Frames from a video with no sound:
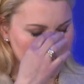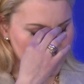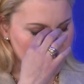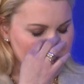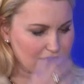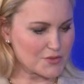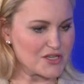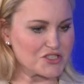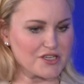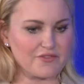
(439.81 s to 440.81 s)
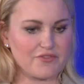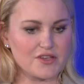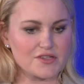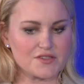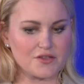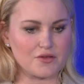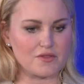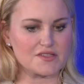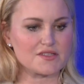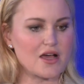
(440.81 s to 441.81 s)
into the next question. It feels,
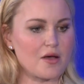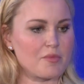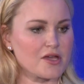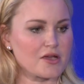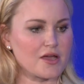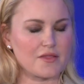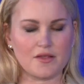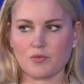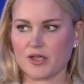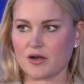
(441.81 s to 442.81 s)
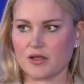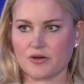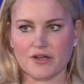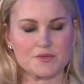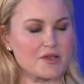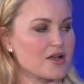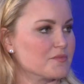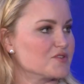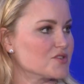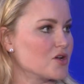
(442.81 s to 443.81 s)
this topic, I think we can all agree, has become
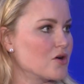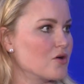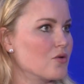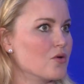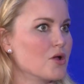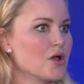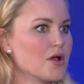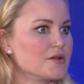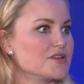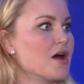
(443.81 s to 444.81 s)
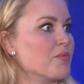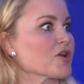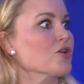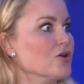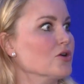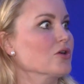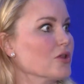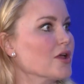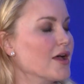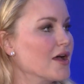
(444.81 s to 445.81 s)
so
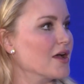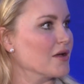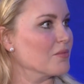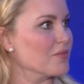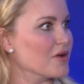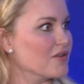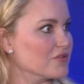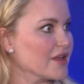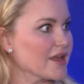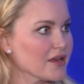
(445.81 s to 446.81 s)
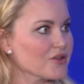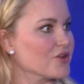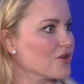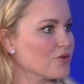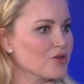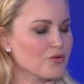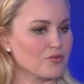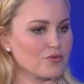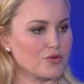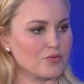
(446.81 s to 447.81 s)
topical of late.
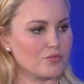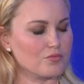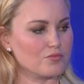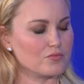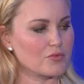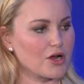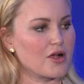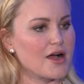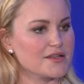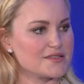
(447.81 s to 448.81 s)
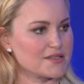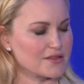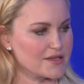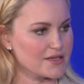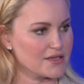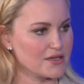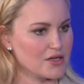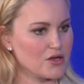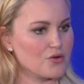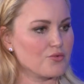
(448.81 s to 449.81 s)
You are constantly
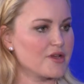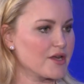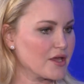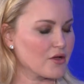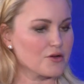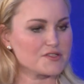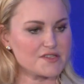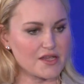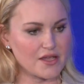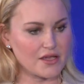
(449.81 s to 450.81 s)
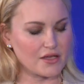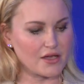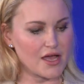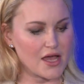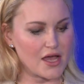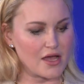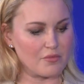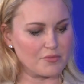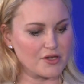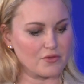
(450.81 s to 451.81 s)
reading or seeing,
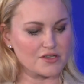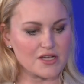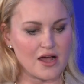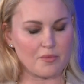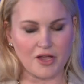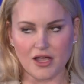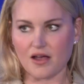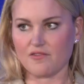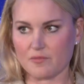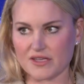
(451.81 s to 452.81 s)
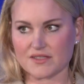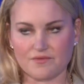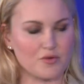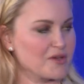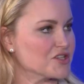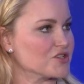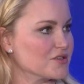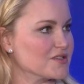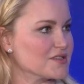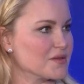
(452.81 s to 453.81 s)
the topic of misinformation or
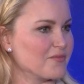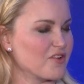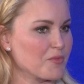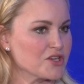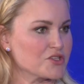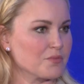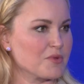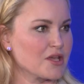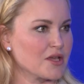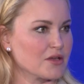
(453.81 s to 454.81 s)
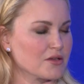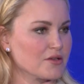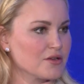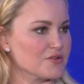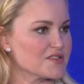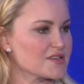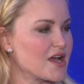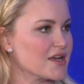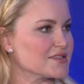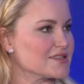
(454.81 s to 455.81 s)
disinformation being,
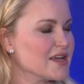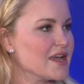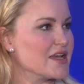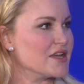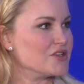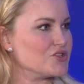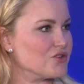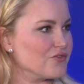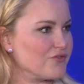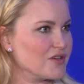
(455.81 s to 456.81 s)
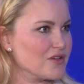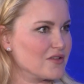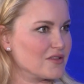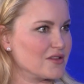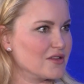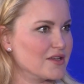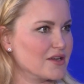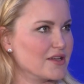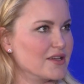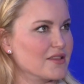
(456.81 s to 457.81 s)
discussed. Do you feel that
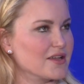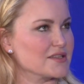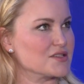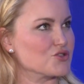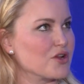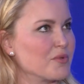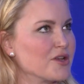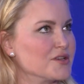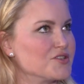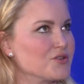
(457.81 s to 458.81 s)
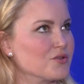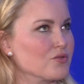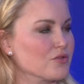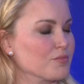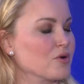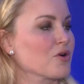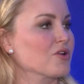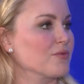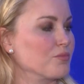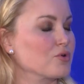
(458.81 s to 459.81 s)
that's attributed to the
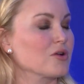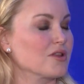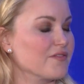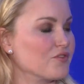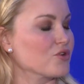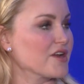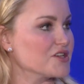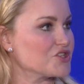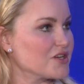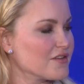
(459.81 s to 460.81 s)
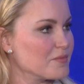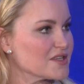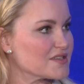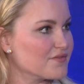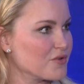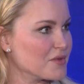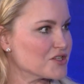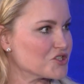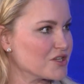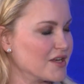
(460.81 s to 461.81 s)
proliferation of
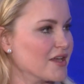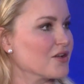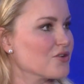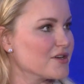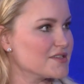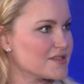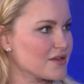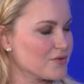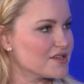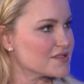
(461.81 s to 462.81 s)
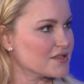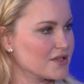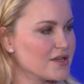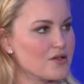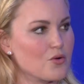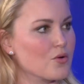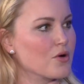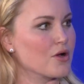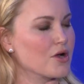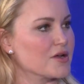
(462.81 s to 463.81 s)
misinformation increasing recently,
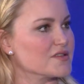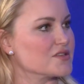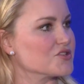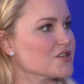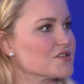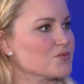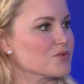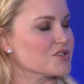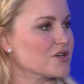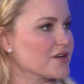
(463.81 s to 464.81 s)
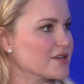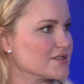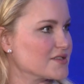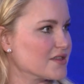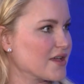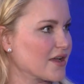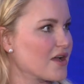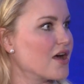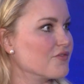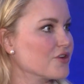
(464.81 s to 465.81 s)
or is it just we're starting to see that
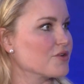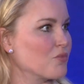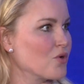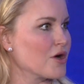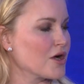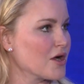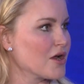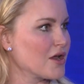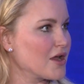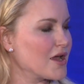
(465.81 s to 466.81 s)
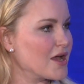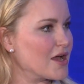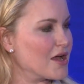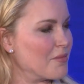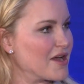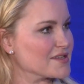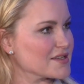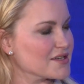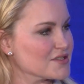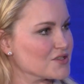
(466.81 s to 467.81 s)
covered more as a
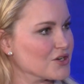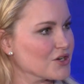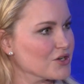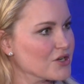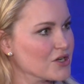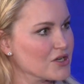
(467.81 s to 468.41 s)
concern?